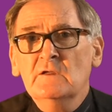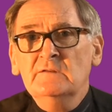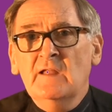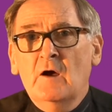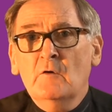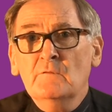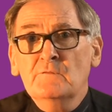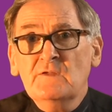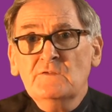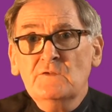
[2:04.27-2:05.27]
Now,
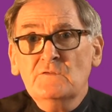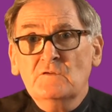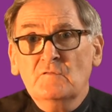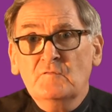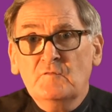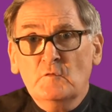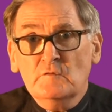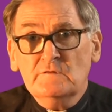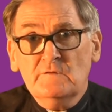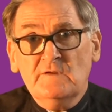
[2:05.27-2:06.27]
this is the
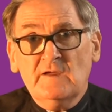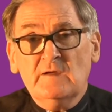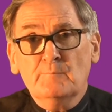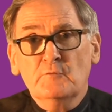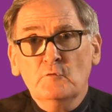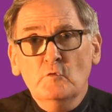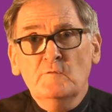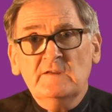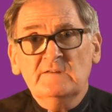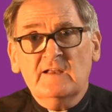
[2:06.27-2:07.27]
4th day,
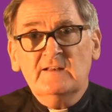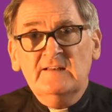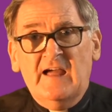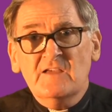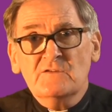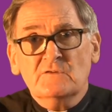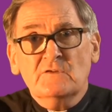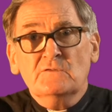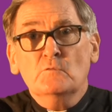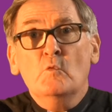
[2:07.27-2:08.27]
proving that
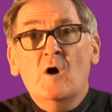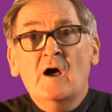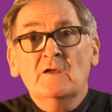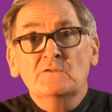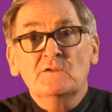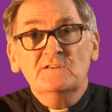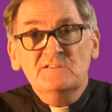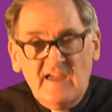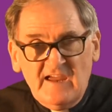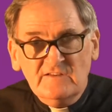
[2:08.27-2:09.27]
Lazarus was
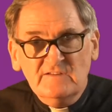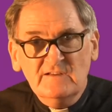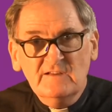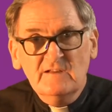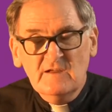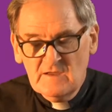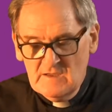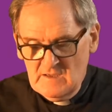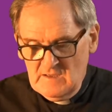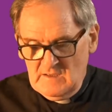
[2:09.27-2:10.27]
dead.
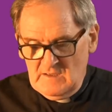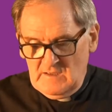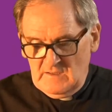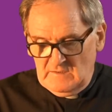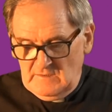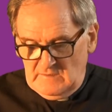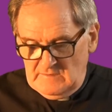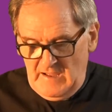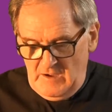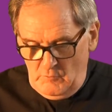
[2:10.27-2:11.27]

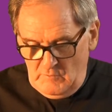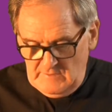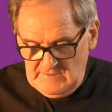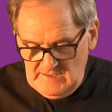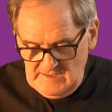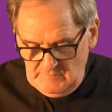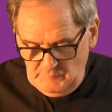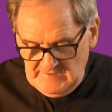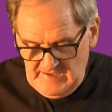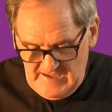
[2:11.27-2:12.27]
Now, here
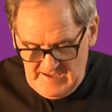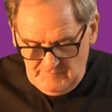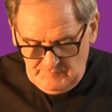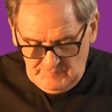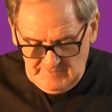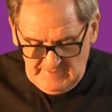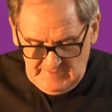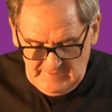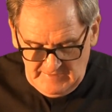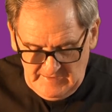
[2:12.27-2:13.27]
we have
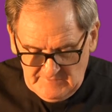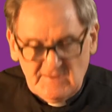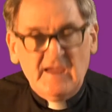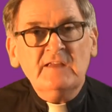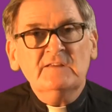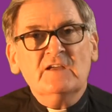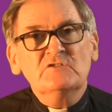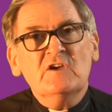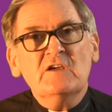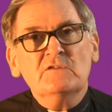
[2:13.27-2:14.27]
a saying
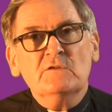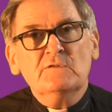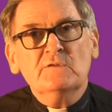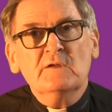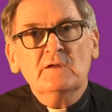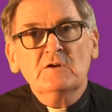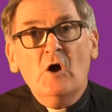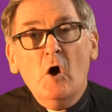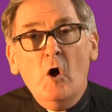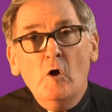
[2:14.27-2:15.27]
that Jesus
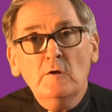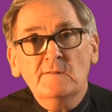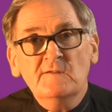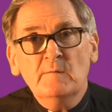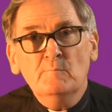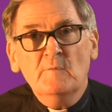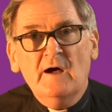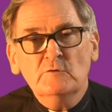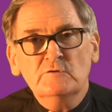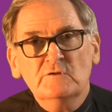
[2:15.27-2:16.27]
calls him
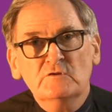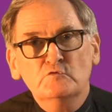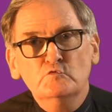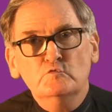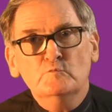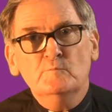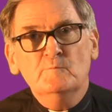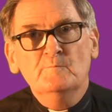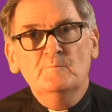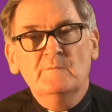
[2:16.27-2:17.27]
out of the tomb.